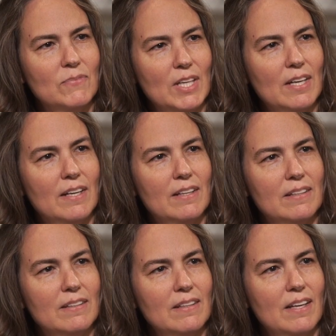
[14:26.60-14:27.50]
Yeah.
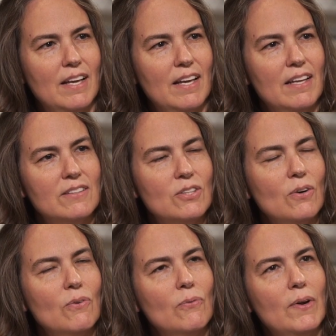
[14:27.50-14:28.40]

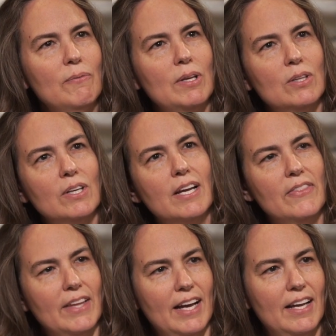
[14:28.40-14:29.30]
So when we look
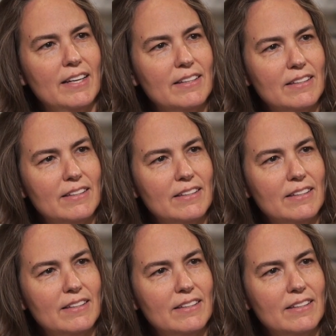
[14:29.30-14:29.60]
at that